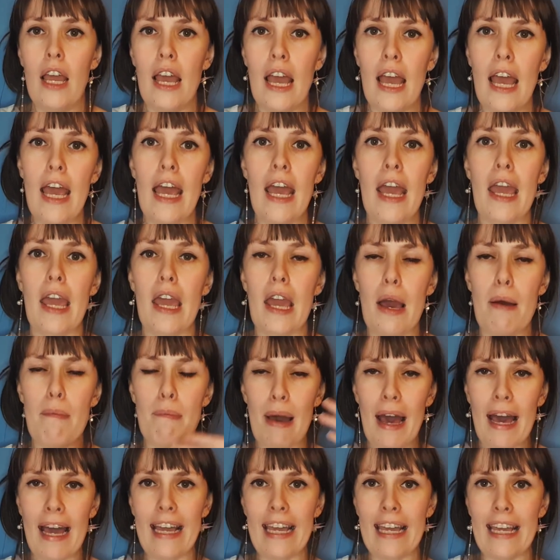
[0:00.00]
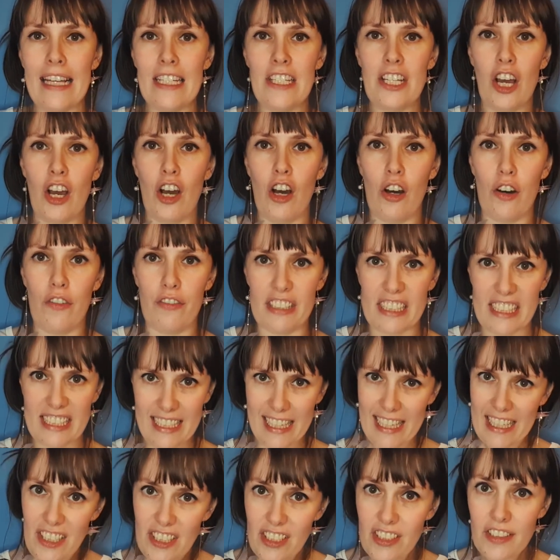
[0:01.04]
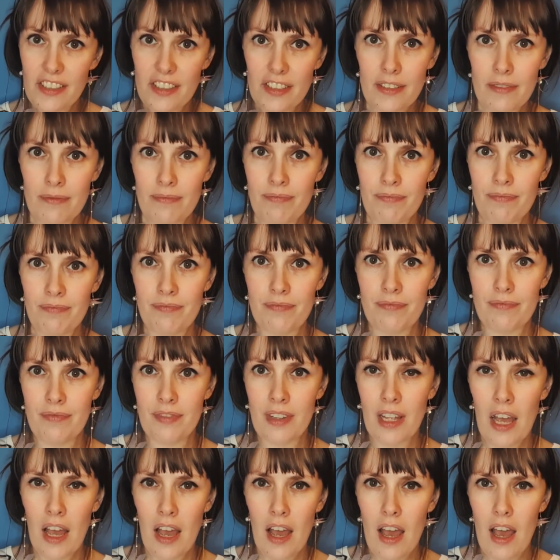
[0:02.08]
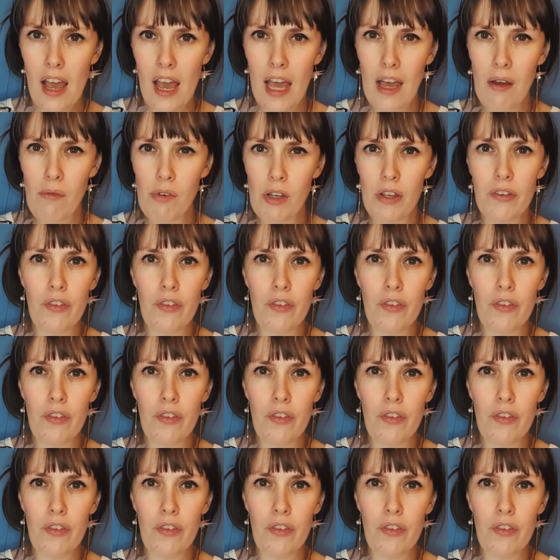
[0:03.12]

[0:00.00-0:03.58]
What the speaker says: a packet of Skittles, and we've